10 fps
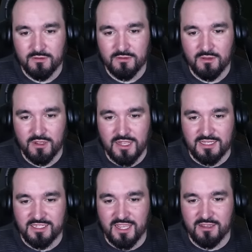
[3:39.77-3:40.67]
And
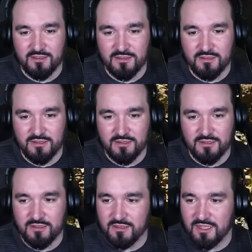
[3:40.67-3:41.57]
that's it.
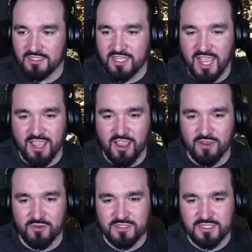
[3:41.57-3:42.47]
It's KO'd.